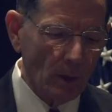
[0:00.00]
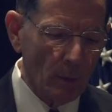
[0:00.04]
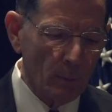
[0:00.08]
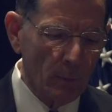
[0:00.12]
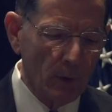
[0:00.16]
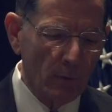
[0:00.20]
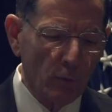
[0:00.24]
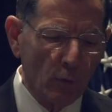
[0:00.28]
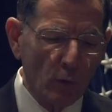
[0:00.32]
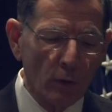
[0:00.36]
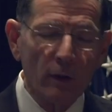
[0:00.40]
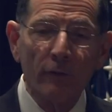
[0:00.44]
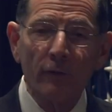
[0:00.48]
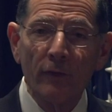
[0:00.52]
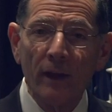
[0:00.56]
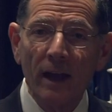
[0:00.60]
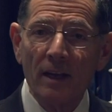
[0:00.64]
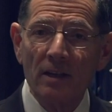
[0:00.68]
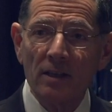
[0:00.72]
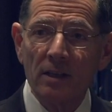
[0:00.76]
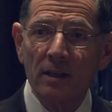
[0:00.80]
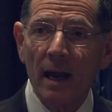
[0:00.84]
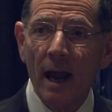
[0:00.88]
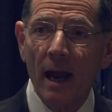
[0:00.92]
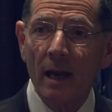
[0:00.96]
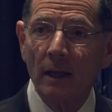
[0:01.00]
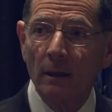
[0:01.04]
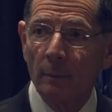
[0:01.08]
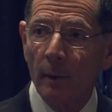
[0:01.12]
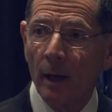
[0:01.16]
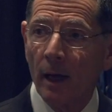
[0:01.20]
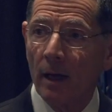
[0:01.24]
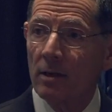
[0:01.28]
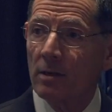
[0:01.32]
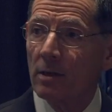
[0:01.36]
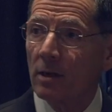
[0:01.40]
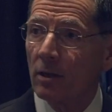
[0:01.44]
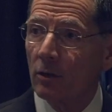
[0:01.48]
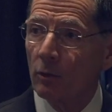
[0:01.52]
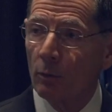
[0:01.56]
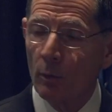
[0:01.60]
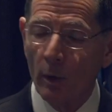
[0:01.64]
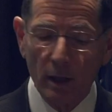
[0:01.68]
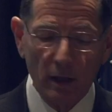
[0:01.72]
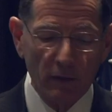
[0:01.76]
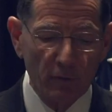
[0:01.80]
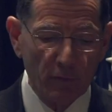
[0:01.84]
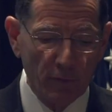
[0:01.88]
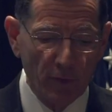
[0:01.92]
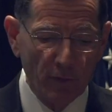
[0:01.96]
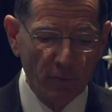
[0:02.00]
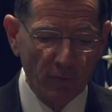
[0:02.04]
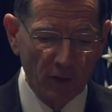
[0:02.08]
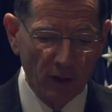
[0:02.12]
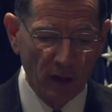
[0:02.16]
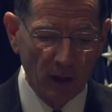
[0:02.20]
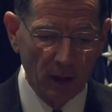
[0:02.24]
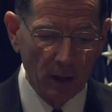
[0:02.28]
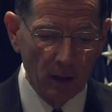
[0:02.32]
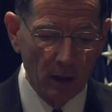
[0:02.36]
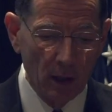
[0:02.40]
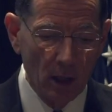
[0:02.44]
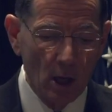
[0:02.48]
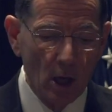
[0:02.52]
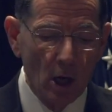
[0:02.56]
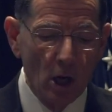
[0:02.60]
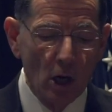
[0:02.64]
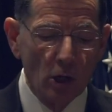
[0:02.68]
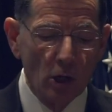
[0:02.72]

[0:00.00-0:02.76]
Before the FAST Act passed in 2015,